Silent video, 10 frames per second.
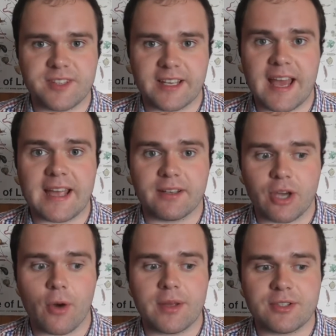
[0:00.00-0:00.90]
the gang
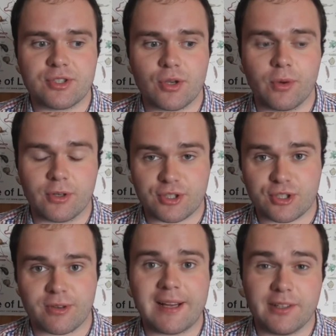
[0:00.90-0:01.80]
going to an
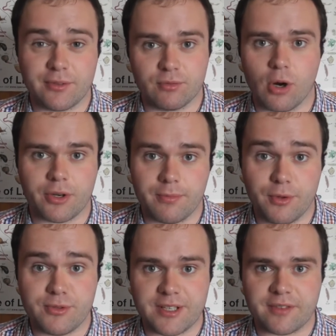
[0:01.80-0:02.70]
Australian rock
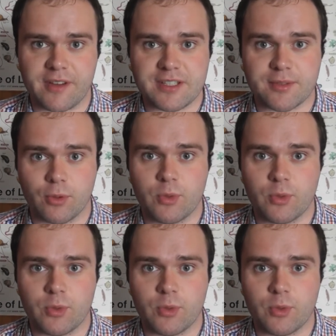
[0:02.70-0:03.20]
music festival,